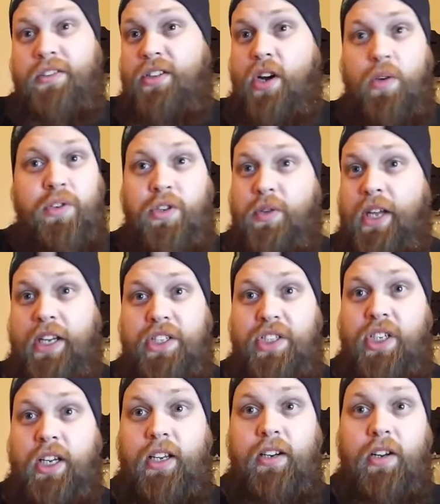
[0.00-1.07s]
Don't do that
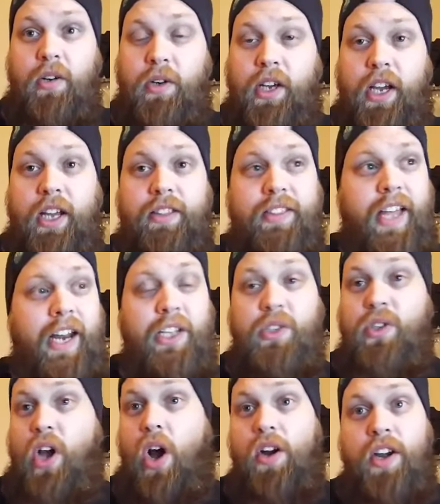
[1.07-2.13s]
shit, okay? That
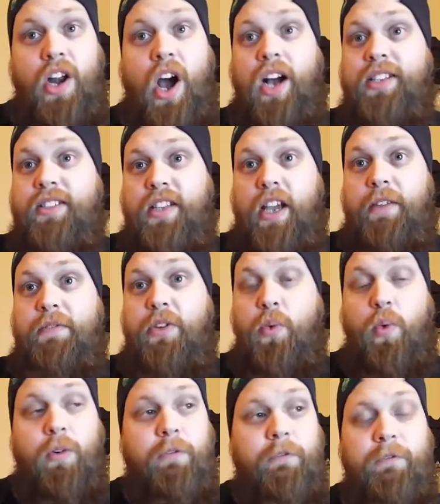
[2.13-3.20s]
is not safe.
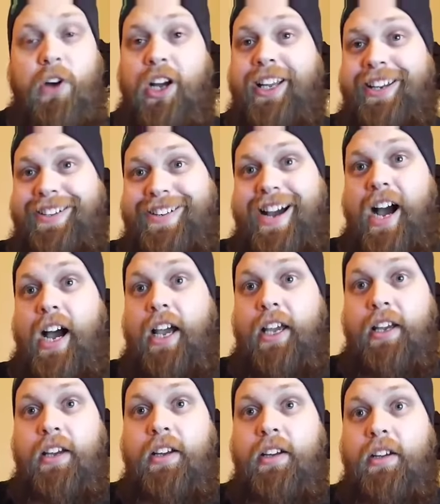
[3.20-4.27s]
You will fucking die.